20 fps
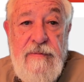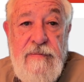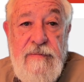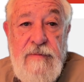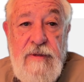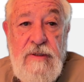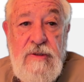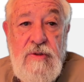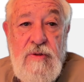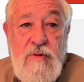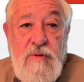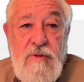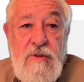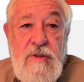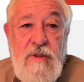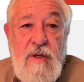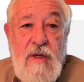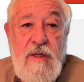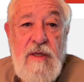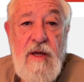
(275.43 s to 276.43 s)
these are
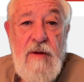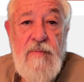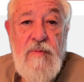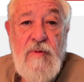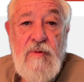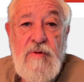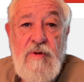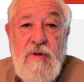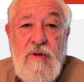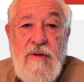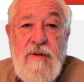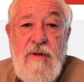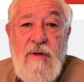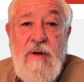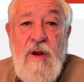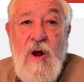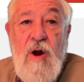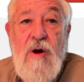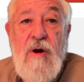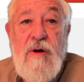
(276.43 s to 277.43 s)
a couple good
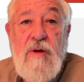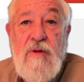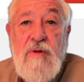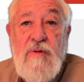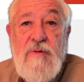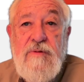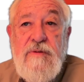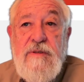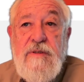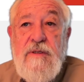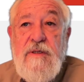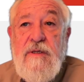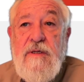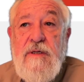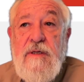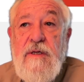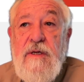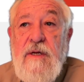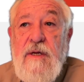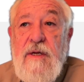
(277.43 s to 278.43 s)
articles,
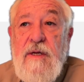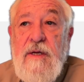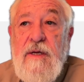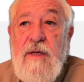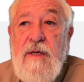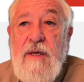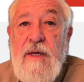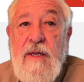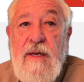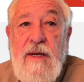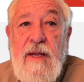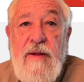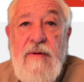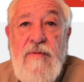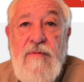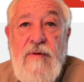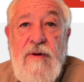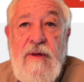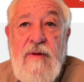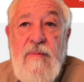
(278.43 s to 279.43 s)
and I
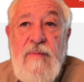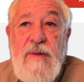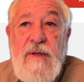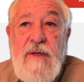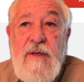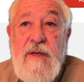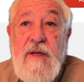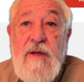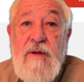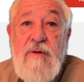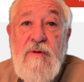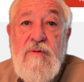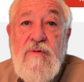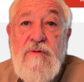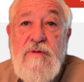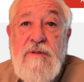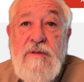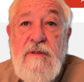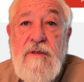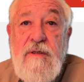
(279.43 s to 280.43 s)
would recommend
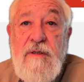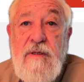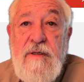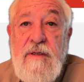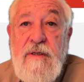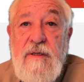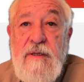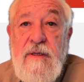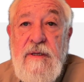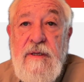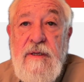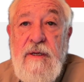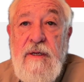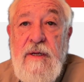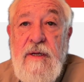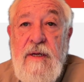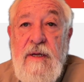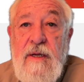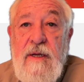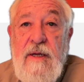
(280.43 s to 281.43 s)
those
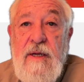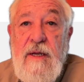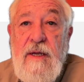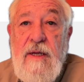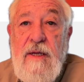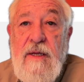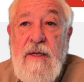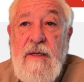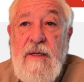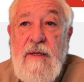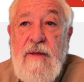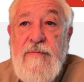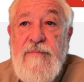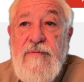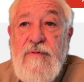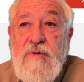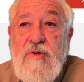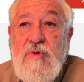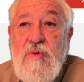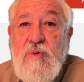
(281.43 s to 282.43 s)

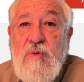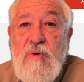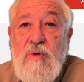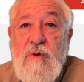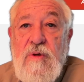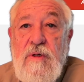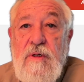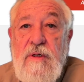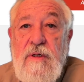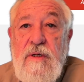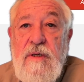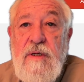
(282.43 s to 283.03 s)
for sure.